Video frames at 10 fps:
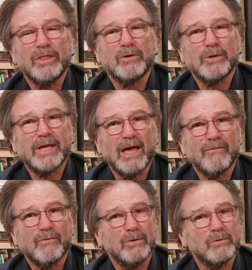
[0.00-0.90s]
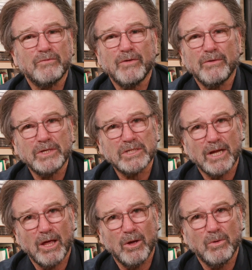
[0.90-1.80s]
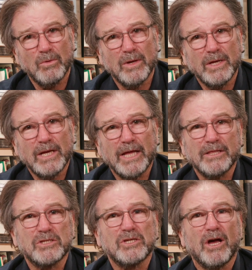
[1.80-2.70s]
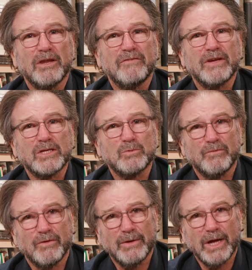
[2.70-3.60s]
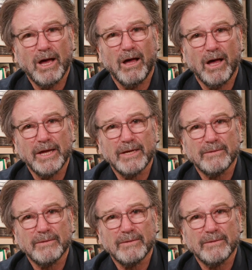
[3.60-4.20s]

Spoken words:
the recovery was very slow and the side effects were very high.